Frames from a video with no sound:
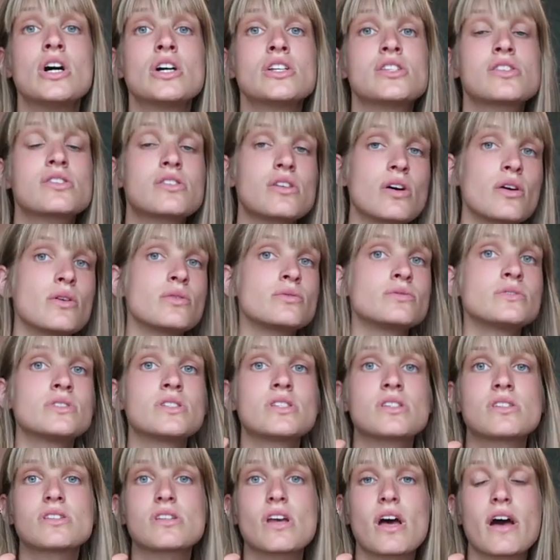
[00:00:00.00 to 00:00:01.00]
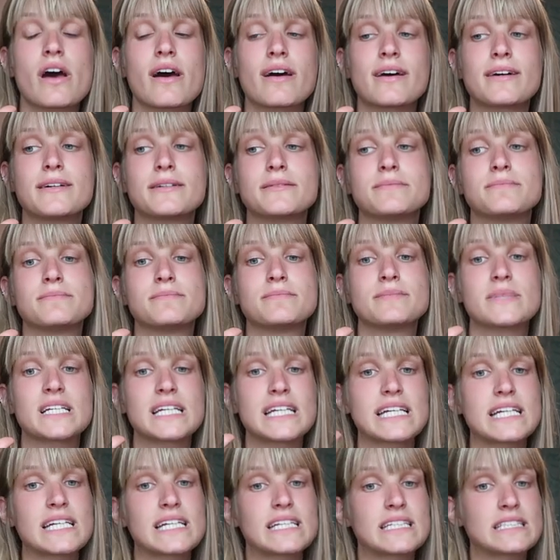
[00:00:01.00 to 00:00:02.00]
stones
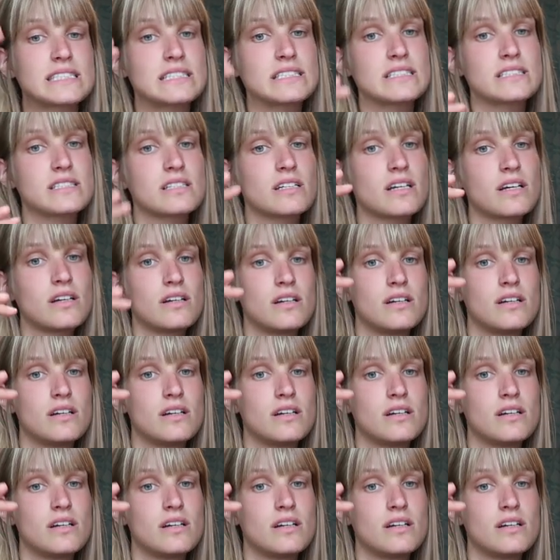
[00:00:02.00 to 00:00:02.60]
and,